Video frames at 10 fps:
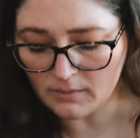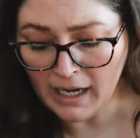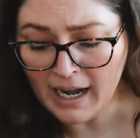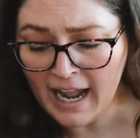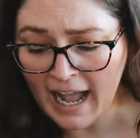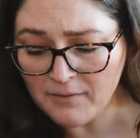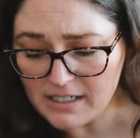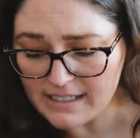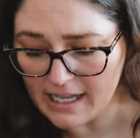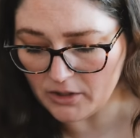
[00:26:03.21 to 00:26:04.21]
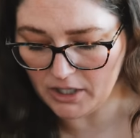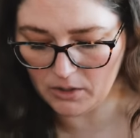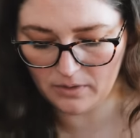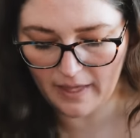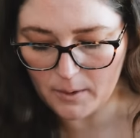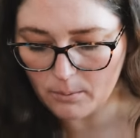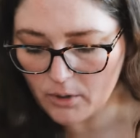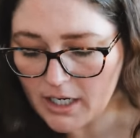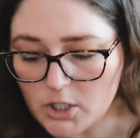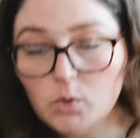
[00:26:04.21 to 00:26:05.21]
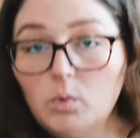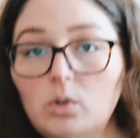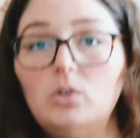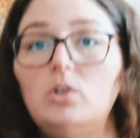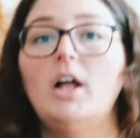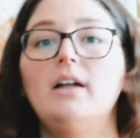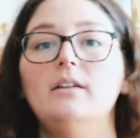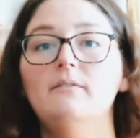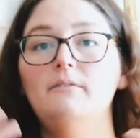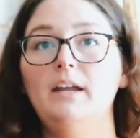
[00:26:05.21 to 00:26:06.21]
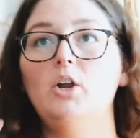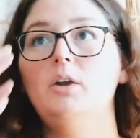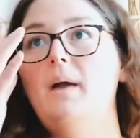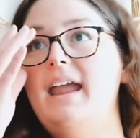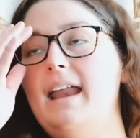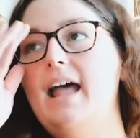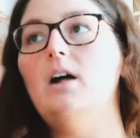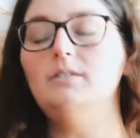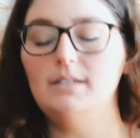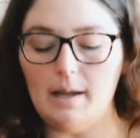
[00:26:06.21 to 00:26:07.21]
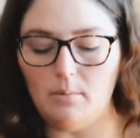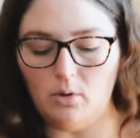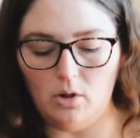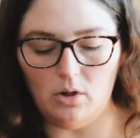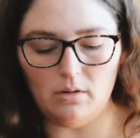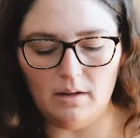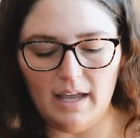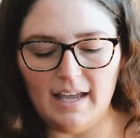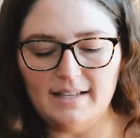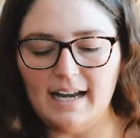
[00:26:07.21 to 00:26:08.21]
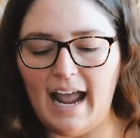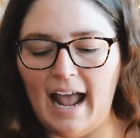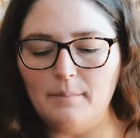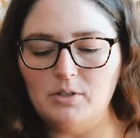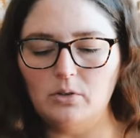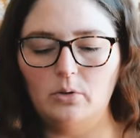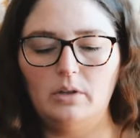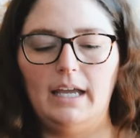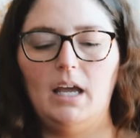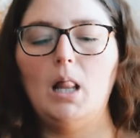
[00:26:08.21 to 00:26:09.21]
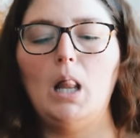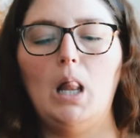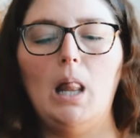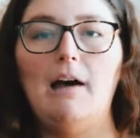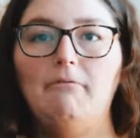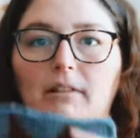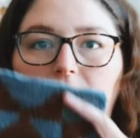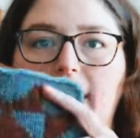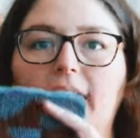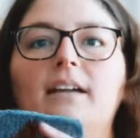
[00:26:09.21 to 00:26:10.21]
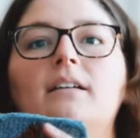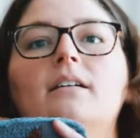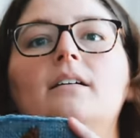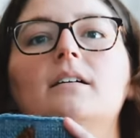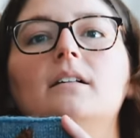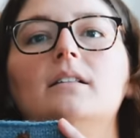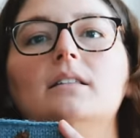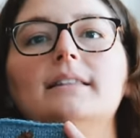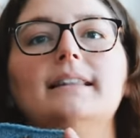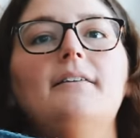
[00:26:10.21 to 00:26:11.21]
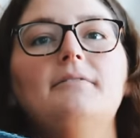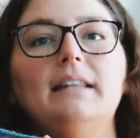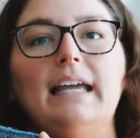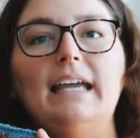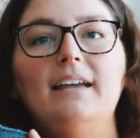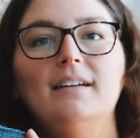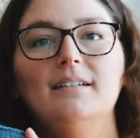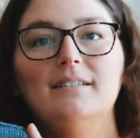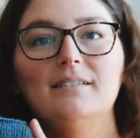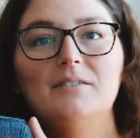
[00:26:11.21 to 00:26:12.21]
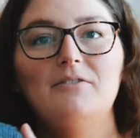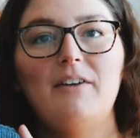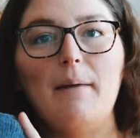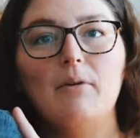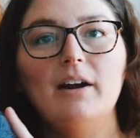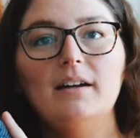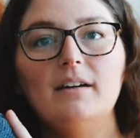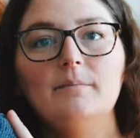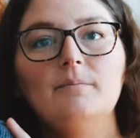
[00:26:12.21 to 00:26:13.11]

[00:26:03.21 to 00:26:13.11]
And I have to tell you that the British wool fingering weight held double is an absolutely lovely, lovely fabric.